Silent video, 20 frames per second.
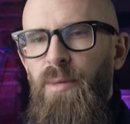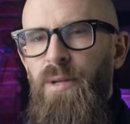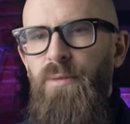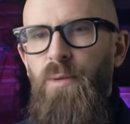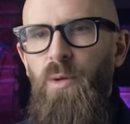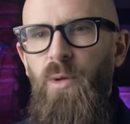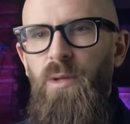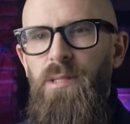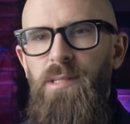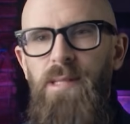But of
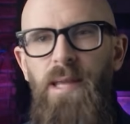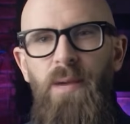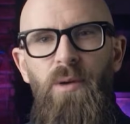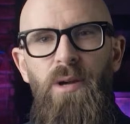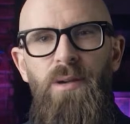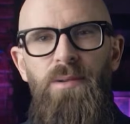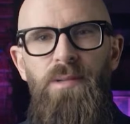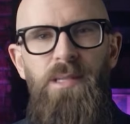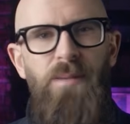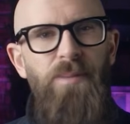course, they
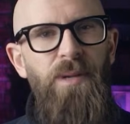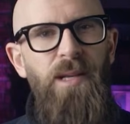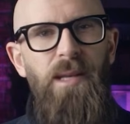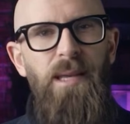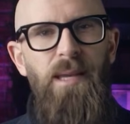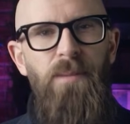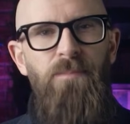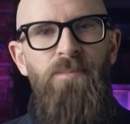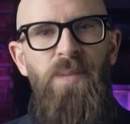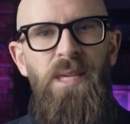won't
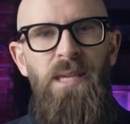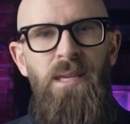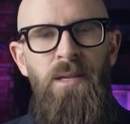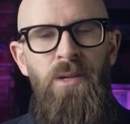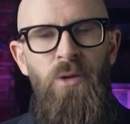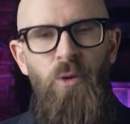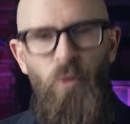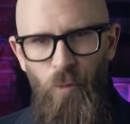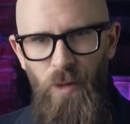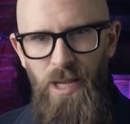typically be
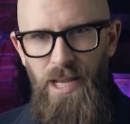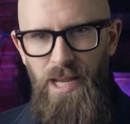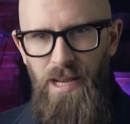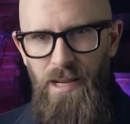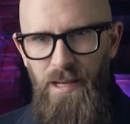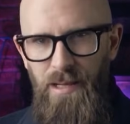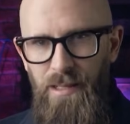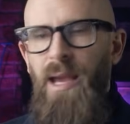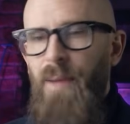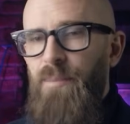
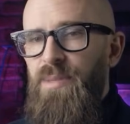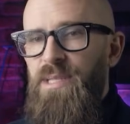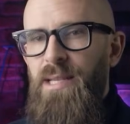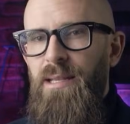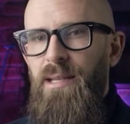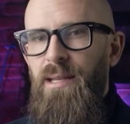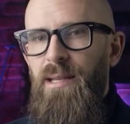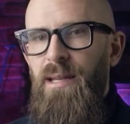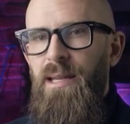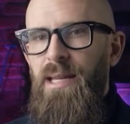green, and
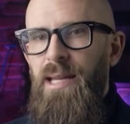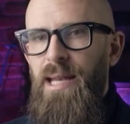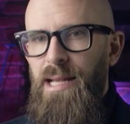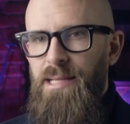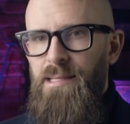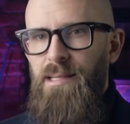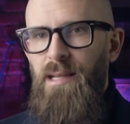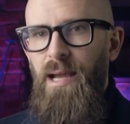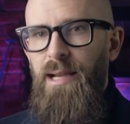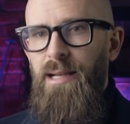particularly
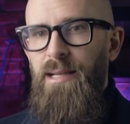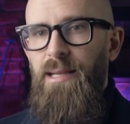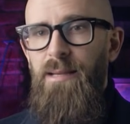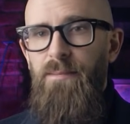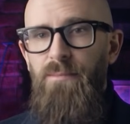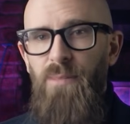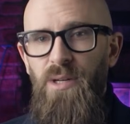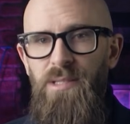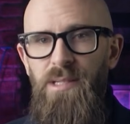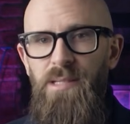less likely
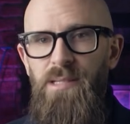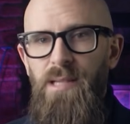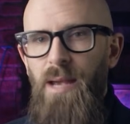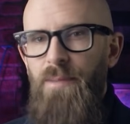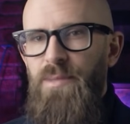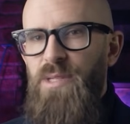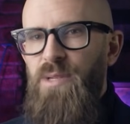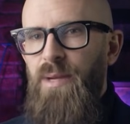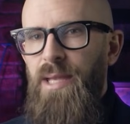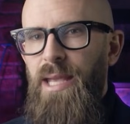in modern
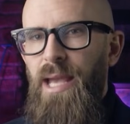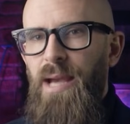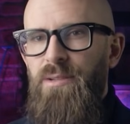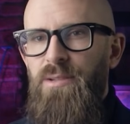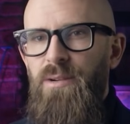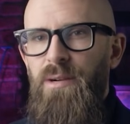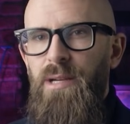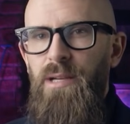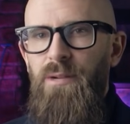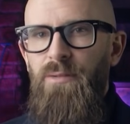times to
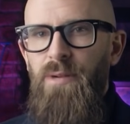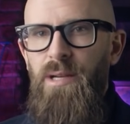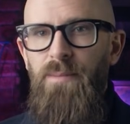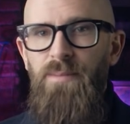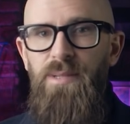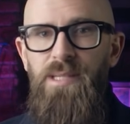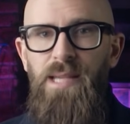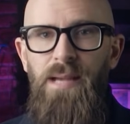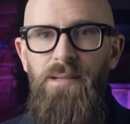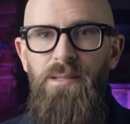encounter any green
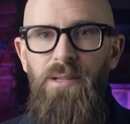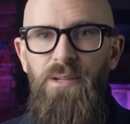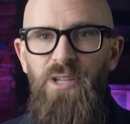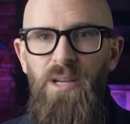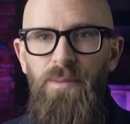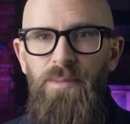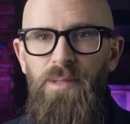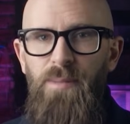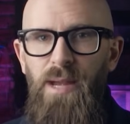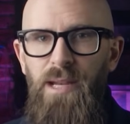potato
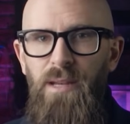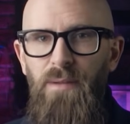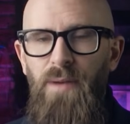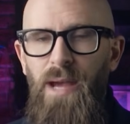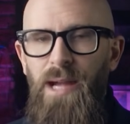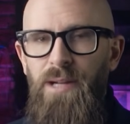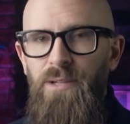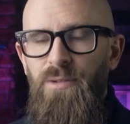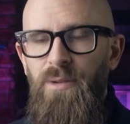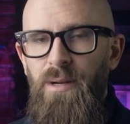chip as
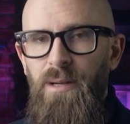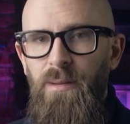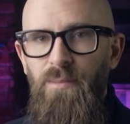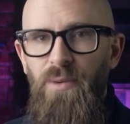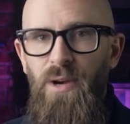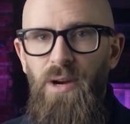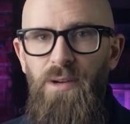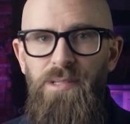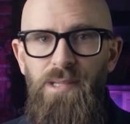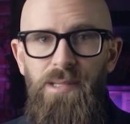manufacturing
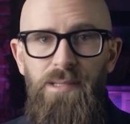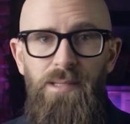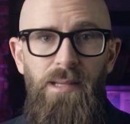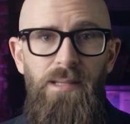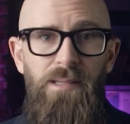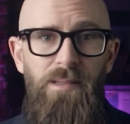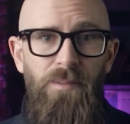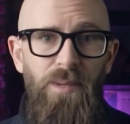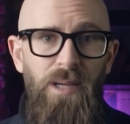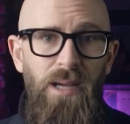
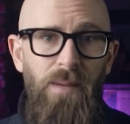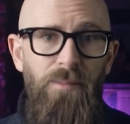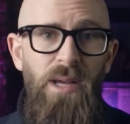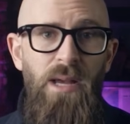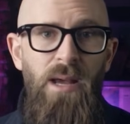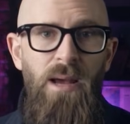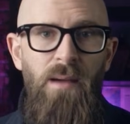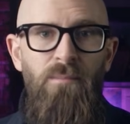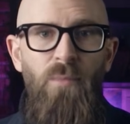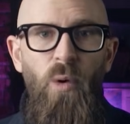processes have become
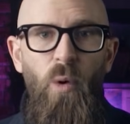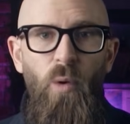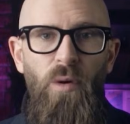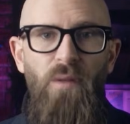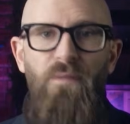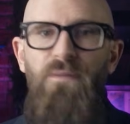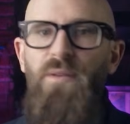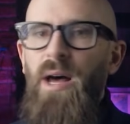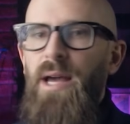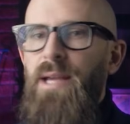more
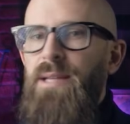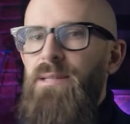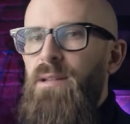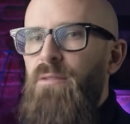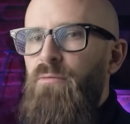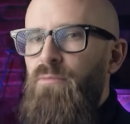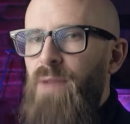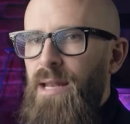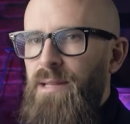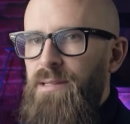refined
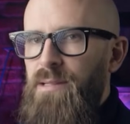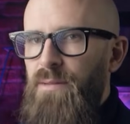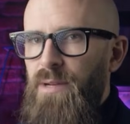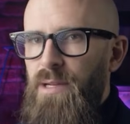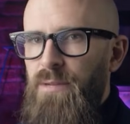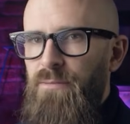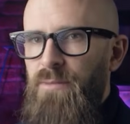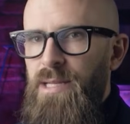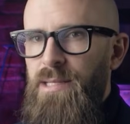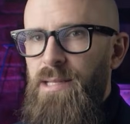in
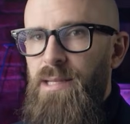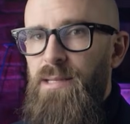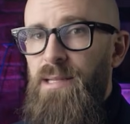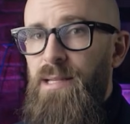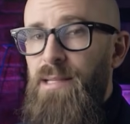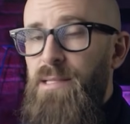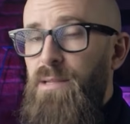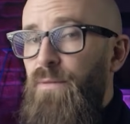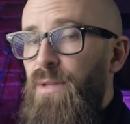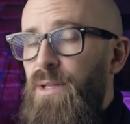relatively recent
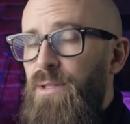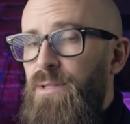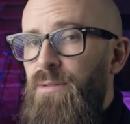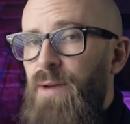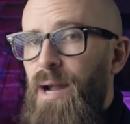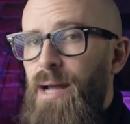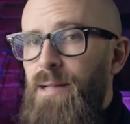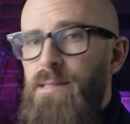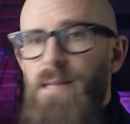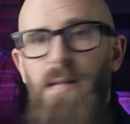years to
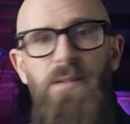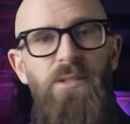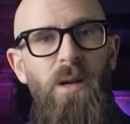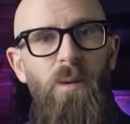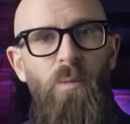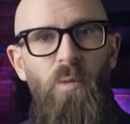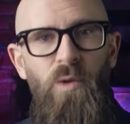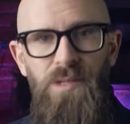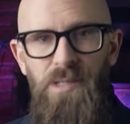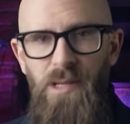filter out such
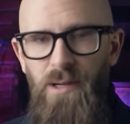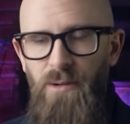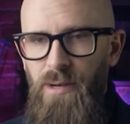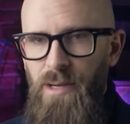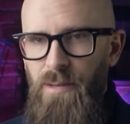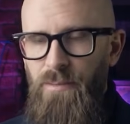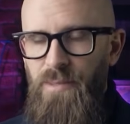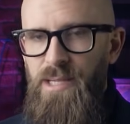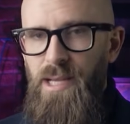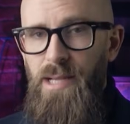unwanted
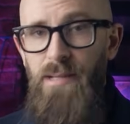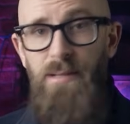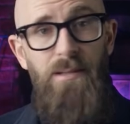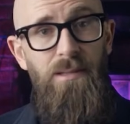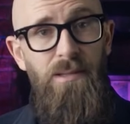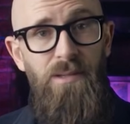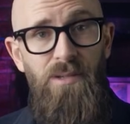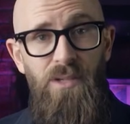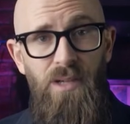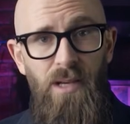green
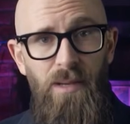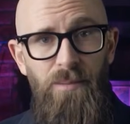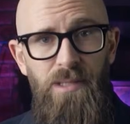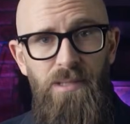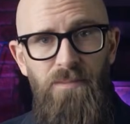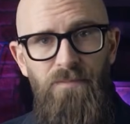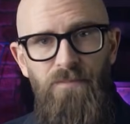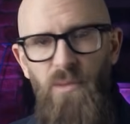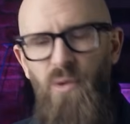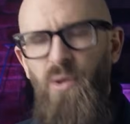potatoes and
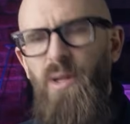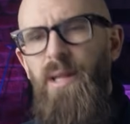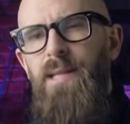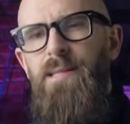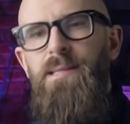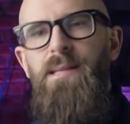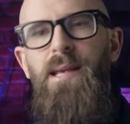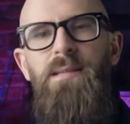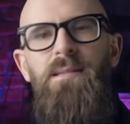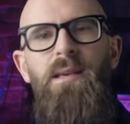chips. All that
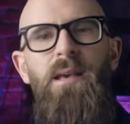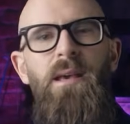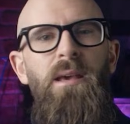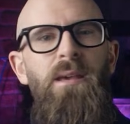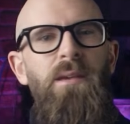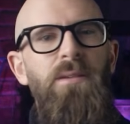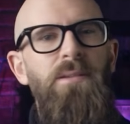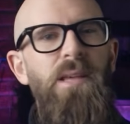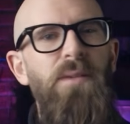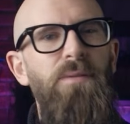said,
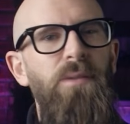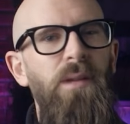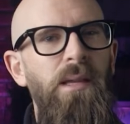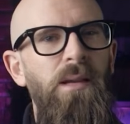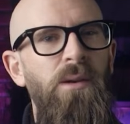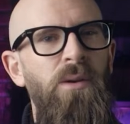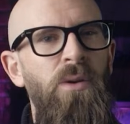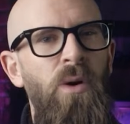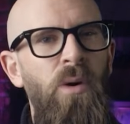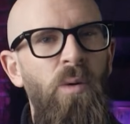you'll definitely
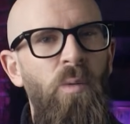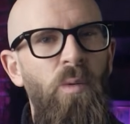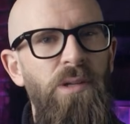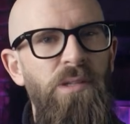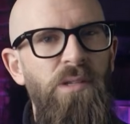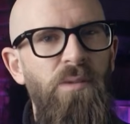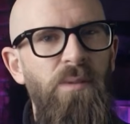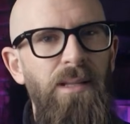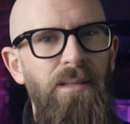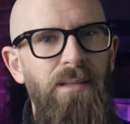not
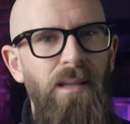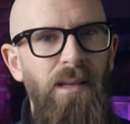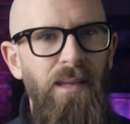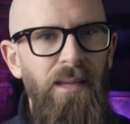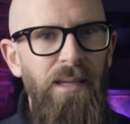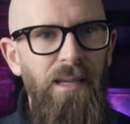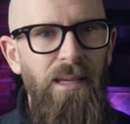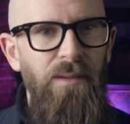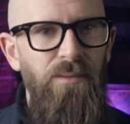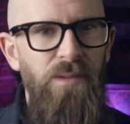want to eat the
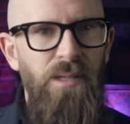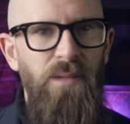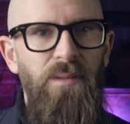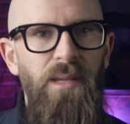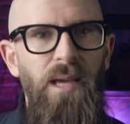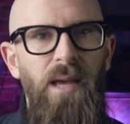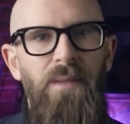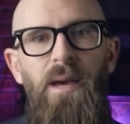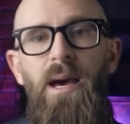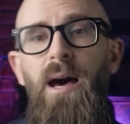leaves of
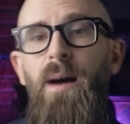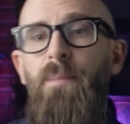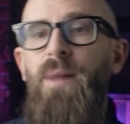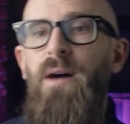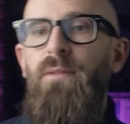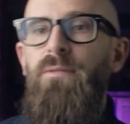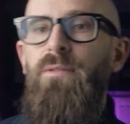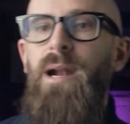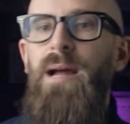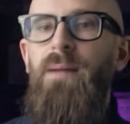the other
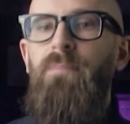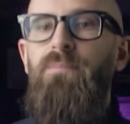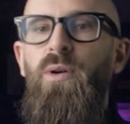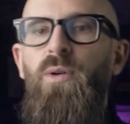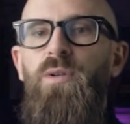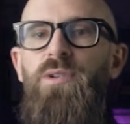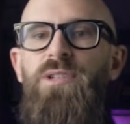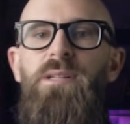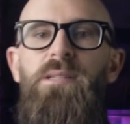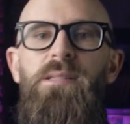above ground
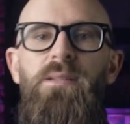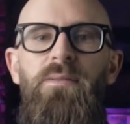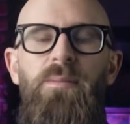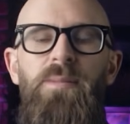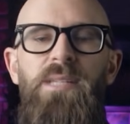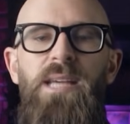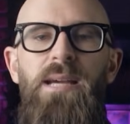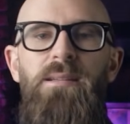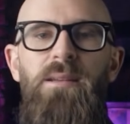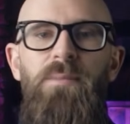portions of the
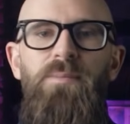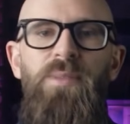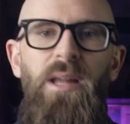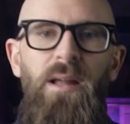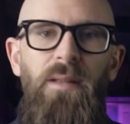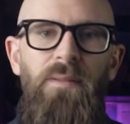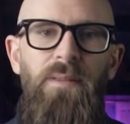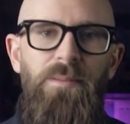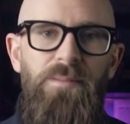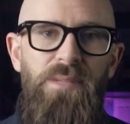potato
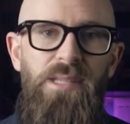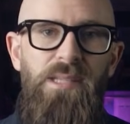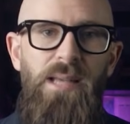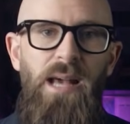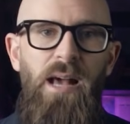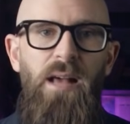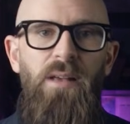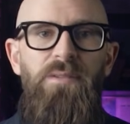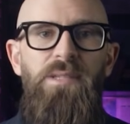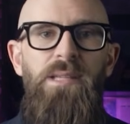plant
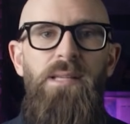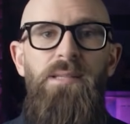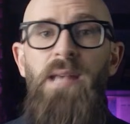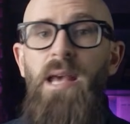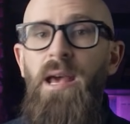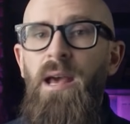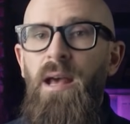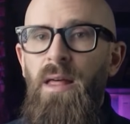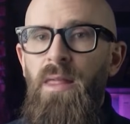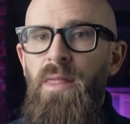themselves as
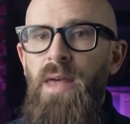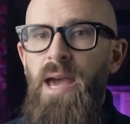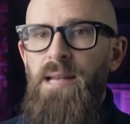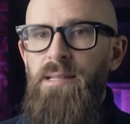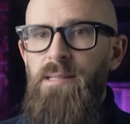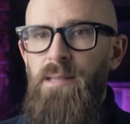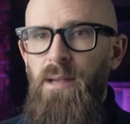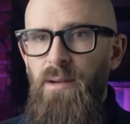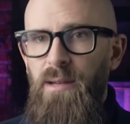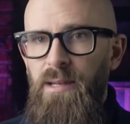their
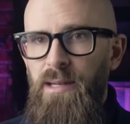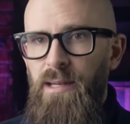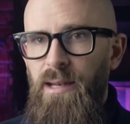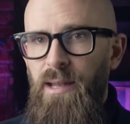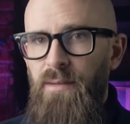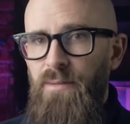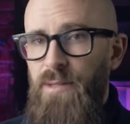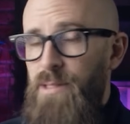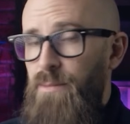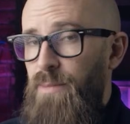solanine
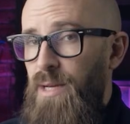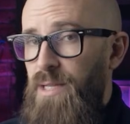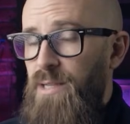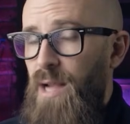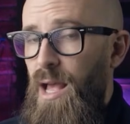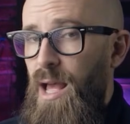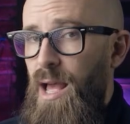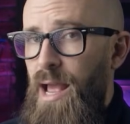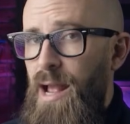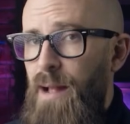levels are much
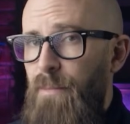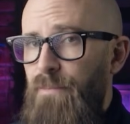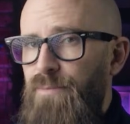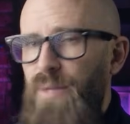higher.